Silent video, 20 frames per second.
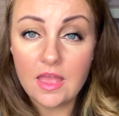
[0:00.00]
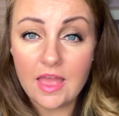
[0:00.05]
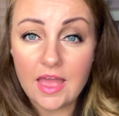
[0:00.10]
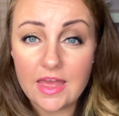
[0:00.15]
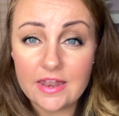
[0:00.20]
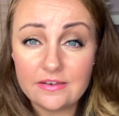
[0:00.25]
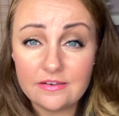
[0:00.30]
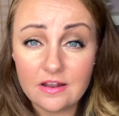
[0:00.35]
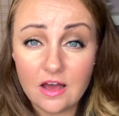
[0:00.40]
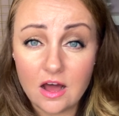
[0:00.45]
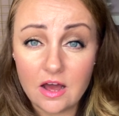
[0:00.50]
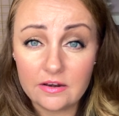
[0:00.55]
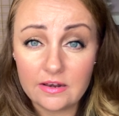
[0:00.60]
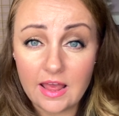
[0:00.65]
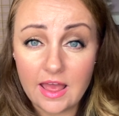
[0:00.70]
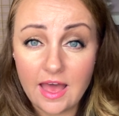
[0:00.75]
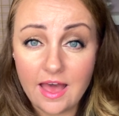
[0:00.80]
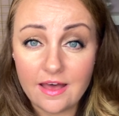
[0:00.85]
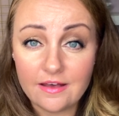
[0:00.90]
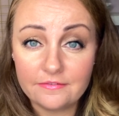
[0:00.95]
and not
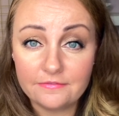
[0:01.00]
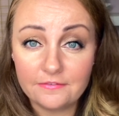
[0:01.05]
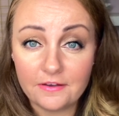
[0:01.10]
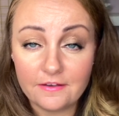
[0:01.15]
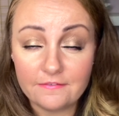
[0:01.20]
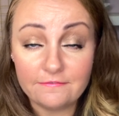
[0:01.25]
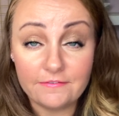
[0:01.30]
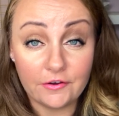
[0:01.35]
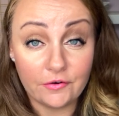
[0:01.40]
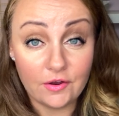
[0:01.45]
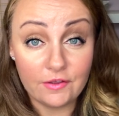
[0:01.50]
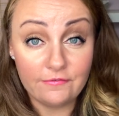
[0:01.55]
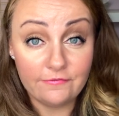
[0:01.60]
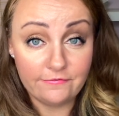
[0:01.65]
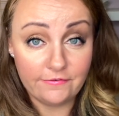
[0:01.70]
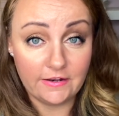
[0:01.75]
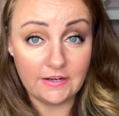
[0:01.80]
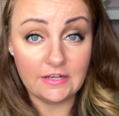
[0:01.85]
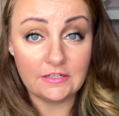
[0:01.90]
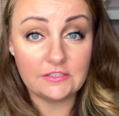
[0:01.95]
have a very
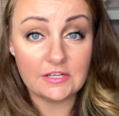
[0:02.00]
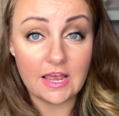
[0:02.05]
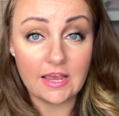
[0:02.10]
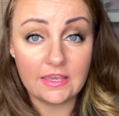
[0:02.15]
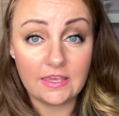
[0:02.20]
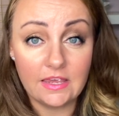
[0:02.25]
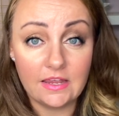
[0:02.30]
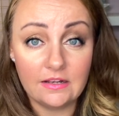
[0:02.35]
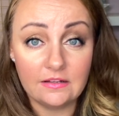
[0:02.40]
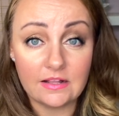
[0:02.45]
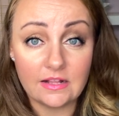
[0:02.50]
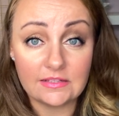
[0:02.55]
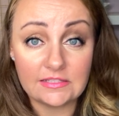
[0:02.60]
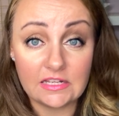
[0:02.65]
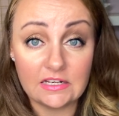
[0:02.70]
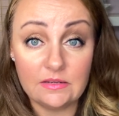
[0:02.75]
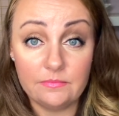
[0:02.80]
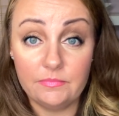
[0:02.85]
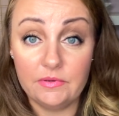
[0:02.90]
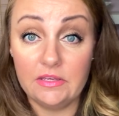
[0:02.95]
fitted jacket that's
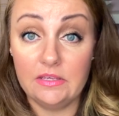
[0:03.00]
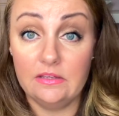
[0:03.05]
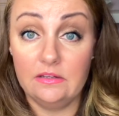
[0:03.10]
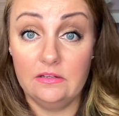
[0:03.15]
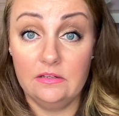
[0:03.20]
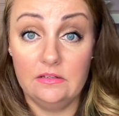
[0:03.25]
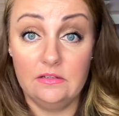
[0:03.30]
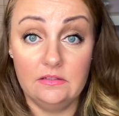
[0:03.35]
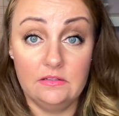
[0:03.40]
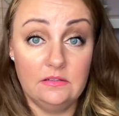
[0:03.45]
going to be,